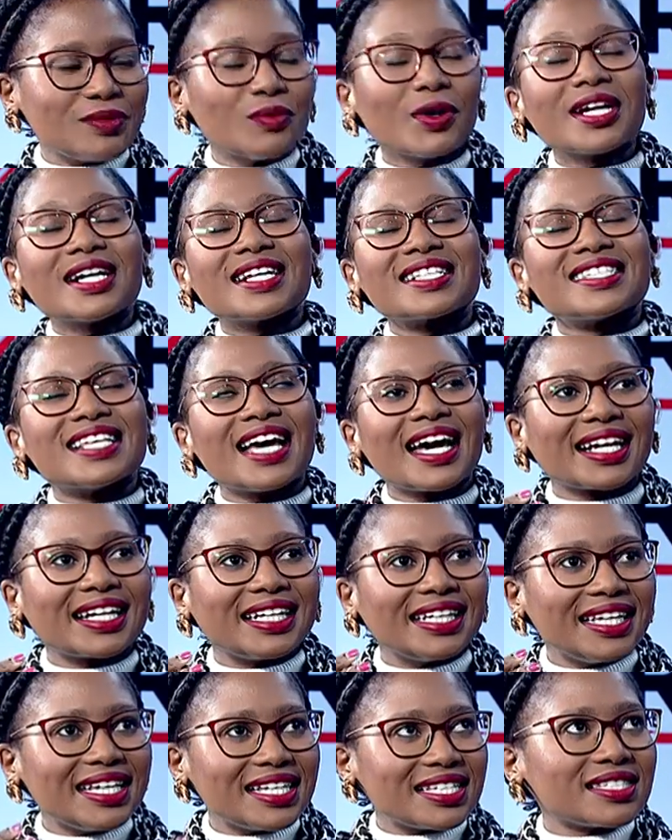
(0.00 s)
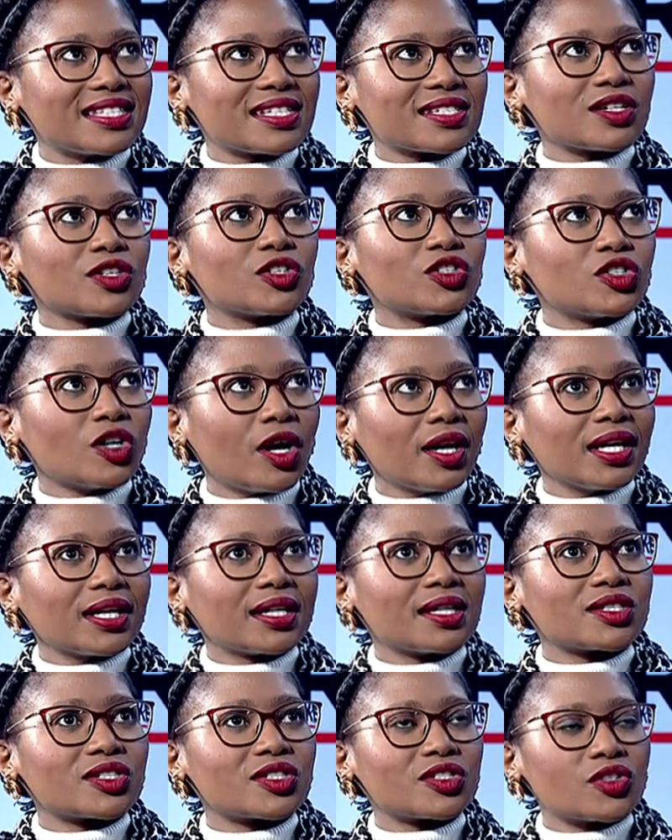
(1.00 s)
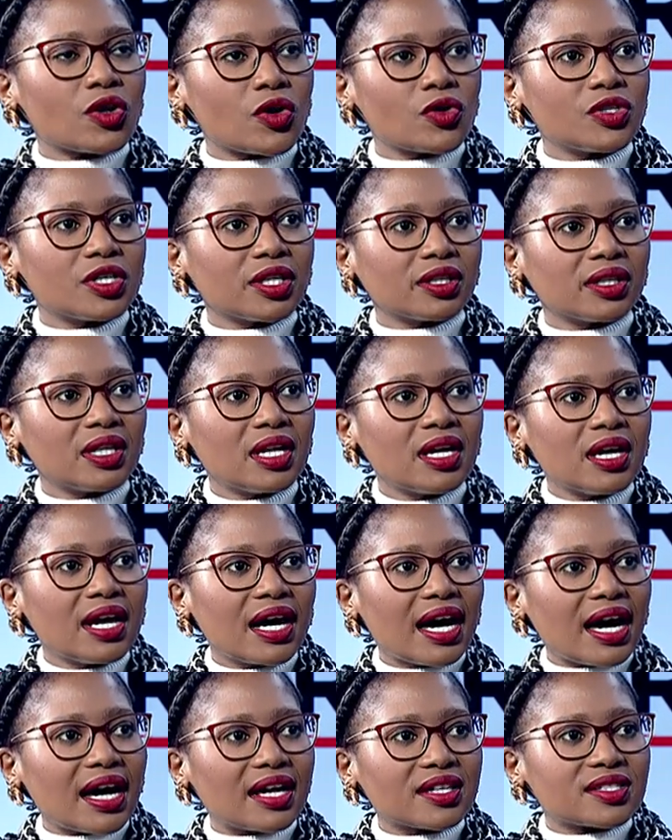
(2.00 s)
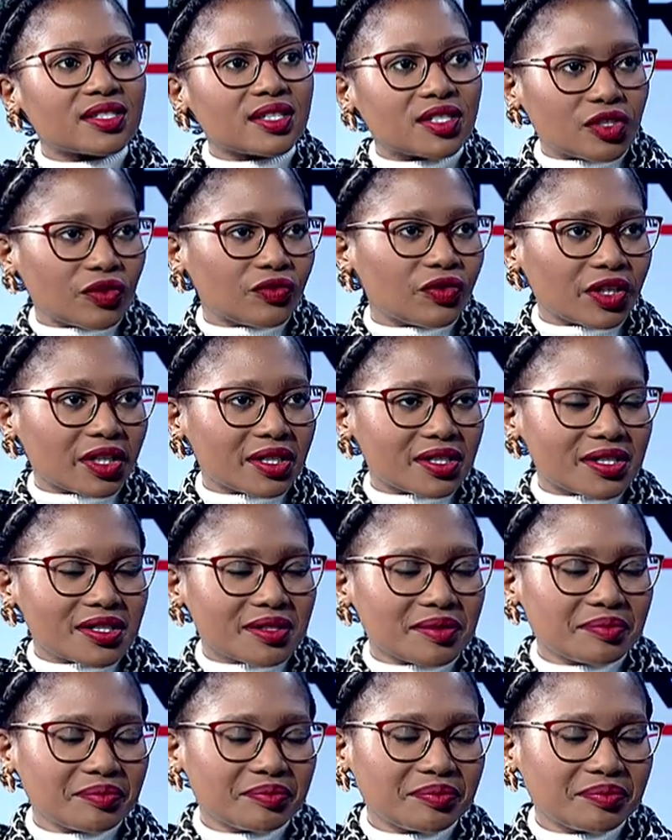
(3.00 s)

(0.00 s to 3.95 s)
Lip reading: What exactly is this, a dollar custodial certificate?